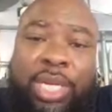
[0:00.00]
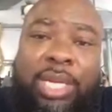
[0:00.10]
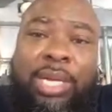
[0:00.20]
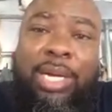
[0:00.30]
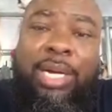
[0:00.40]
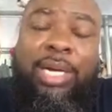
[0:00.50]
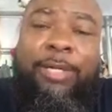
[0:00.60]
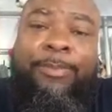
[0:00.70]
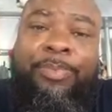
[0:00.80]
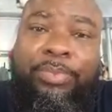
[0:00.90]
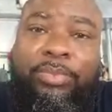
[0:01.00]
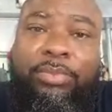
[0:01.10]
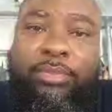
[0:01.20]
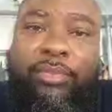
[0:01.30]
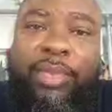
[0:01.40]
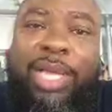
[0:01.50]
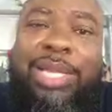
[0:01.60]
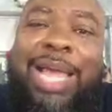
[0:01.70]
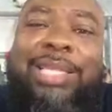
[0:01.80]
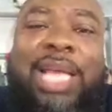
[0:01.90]
A lot
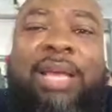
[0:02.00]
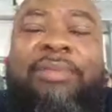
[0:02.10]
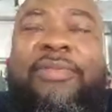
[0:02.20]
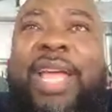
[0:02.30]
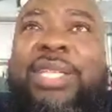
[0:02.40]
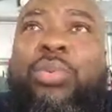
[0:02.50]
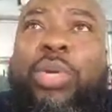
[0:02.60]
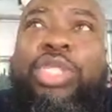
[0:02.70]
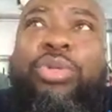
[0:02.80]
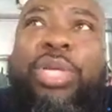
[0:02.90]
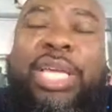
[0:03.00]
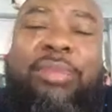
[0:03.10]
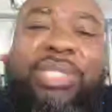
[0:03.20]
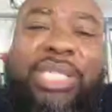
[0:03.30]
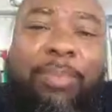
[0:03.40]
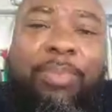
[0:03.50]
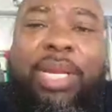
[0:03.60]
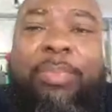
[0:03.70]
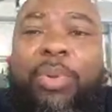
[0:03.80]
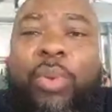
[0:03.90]
of times fans want you to keep jumping up
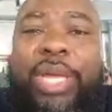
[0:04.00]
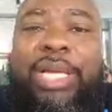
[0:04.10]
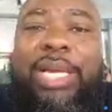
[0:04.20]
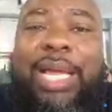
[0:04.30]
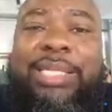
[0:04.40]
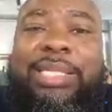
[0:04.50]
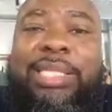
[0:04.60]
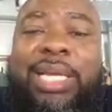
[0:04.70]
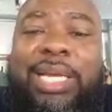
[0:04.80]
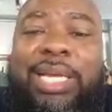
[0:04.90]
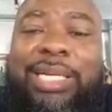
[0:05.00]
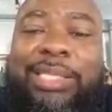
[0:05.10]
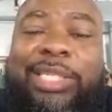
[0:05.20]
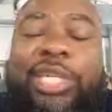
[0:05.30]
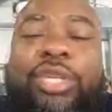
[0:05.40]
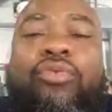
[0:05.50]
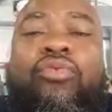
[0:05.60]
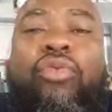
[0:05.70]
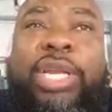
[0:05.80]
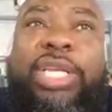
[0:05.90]
in weight classes until you
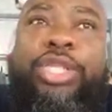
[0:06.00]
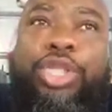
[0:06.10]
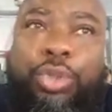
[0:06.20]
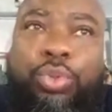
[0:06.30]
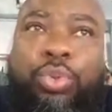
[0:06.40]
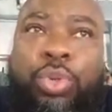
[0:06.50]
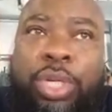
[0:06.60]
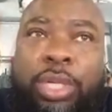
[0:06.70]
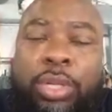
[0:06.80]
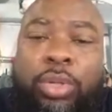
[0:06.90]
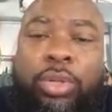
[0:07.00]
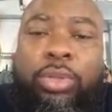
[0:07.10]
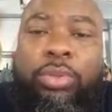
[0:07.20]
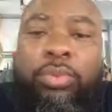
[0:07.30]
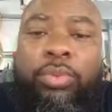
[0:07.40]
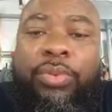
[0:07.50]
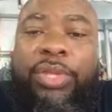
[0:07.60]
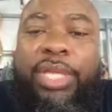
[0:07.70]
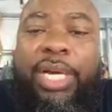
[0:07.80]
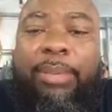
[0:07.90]
run into
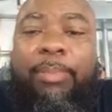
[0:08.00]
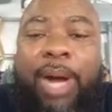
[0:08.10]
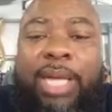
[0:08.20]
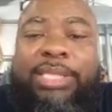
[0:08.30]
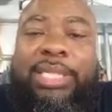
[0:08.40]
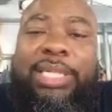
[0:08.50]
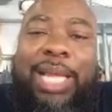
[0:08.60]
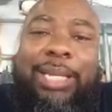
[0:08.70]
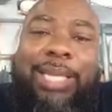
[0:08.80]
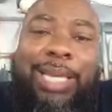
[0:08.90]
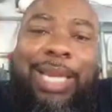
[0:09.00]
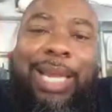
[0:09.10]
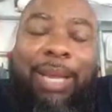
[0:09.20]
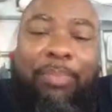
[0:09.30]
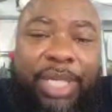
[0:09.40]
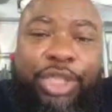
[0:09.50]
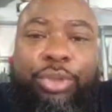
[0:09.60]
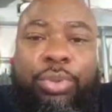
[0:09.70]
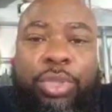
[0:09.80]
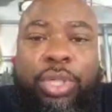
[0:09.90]
the monster that could beat you.
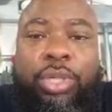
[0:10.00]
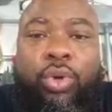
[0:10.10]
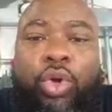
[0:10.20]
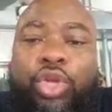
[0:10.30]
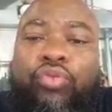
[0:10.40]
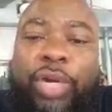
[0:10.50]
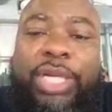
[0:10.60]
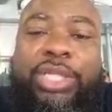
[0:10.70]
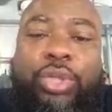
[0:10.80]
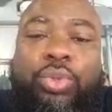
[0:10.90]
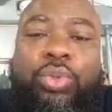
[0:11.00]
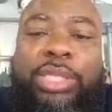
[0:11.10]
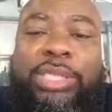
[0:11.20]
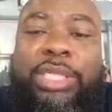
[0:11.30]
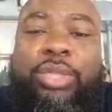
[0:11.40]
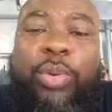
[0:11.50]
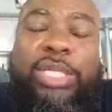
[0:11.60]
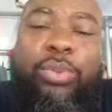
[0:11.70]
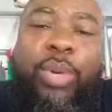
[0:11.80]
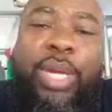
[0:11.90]
Or you run into a
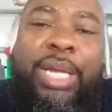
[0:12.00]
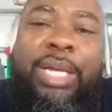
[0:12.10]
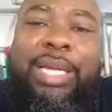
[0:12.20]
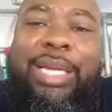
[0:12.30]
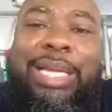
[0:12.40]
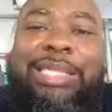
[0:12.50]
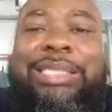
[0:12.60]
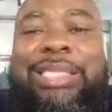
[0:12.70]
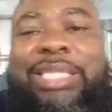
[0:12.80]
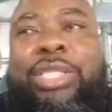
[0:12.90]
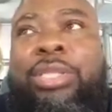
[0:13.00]
situation where it's just